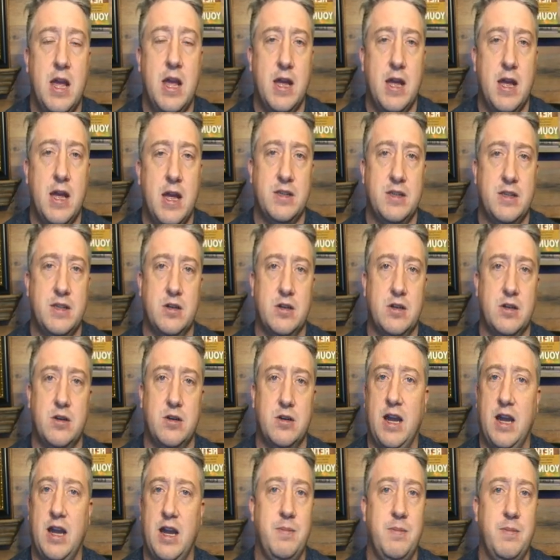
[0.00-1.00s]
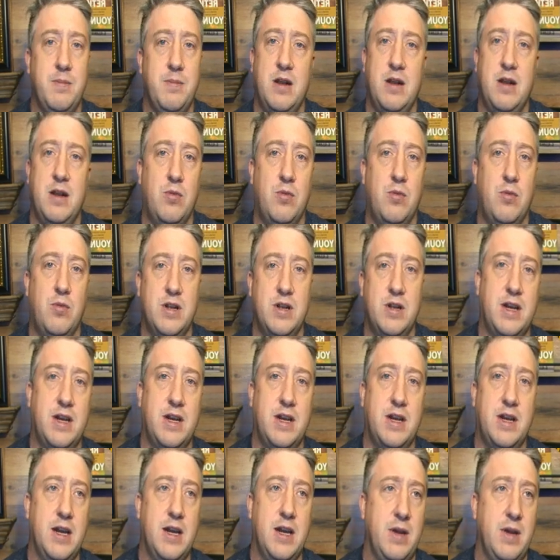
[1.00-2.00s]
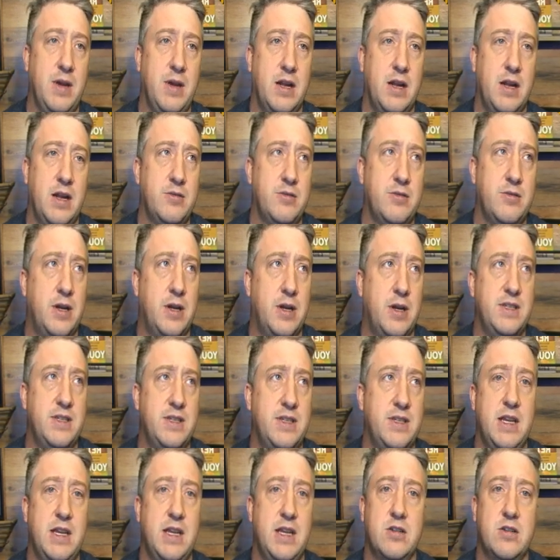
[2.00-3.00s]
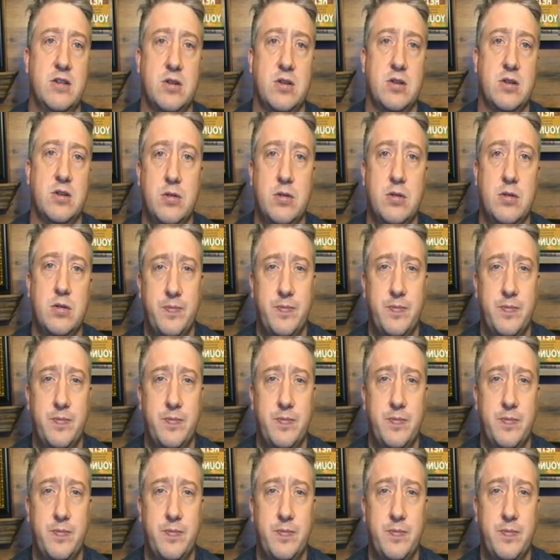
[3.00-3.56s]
so I only met him one time, and I was about 10 years old.